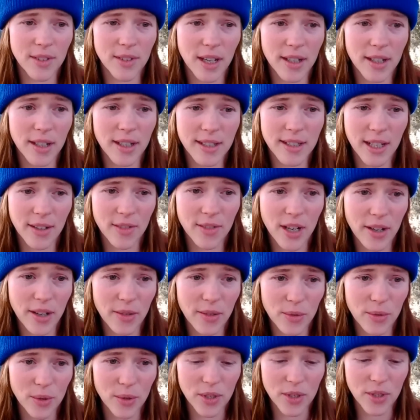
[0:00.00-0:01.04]
done is I've gone
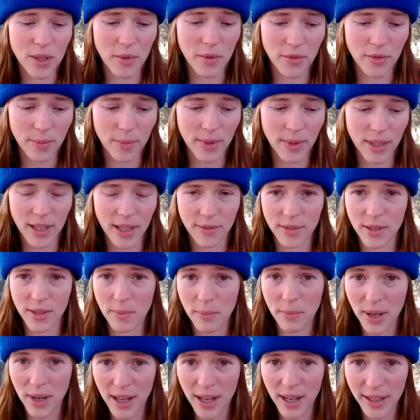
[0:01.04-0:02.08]
through some of them and I've
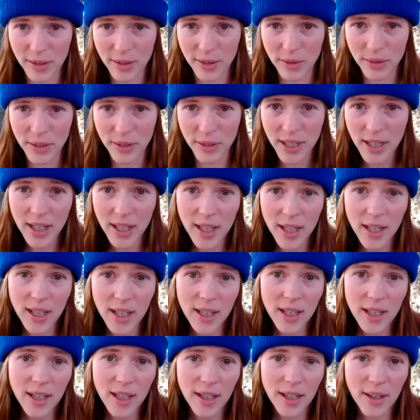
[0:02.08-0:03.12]
compiled,
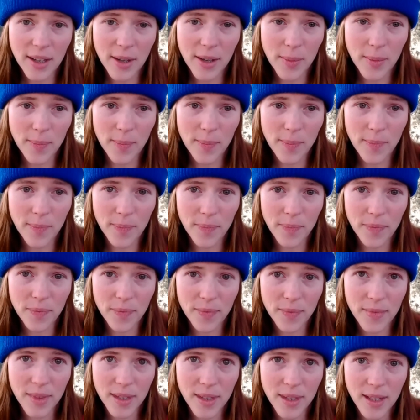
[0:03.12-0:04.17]
not
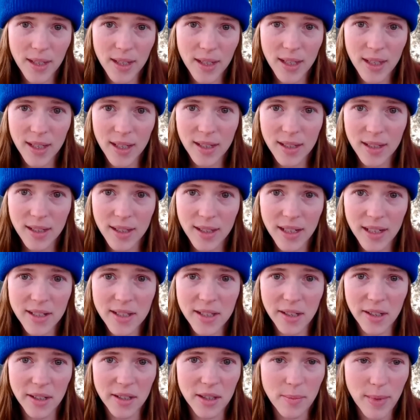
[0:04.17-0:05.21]

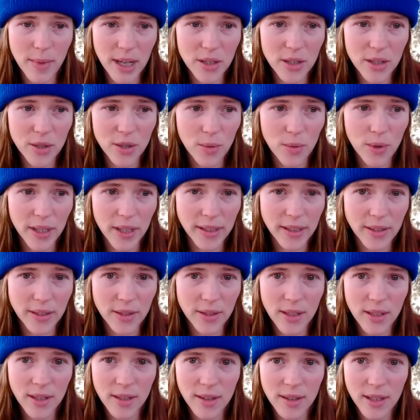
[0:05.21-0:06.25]
necessarily the major
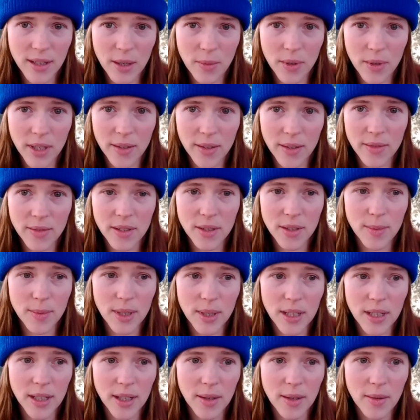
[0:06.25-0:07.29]
ones that were given to
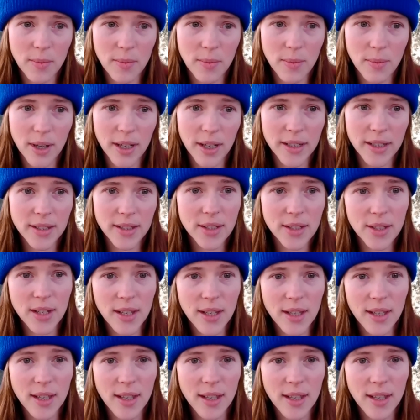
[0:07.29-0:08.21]
me, but